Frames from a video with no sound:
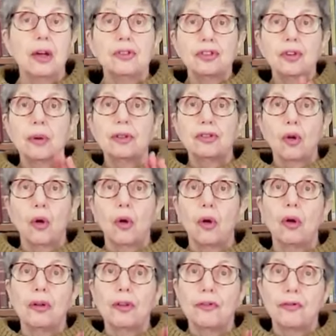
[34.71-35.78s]
So it's
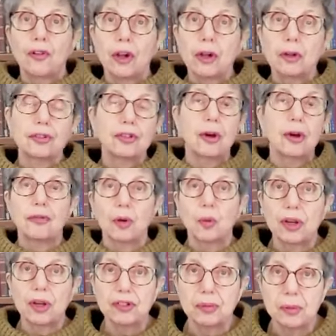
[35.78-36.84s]
all the fault of the
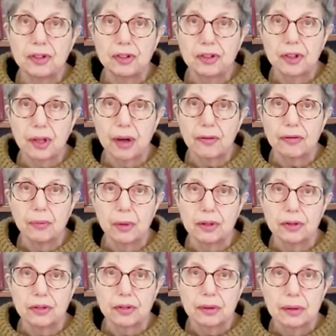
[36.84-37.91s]
Westminster
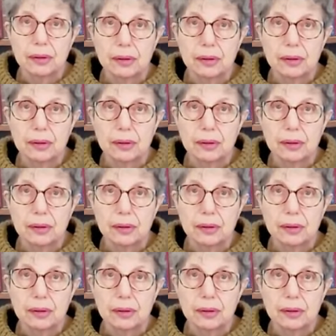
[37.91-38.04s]
Government.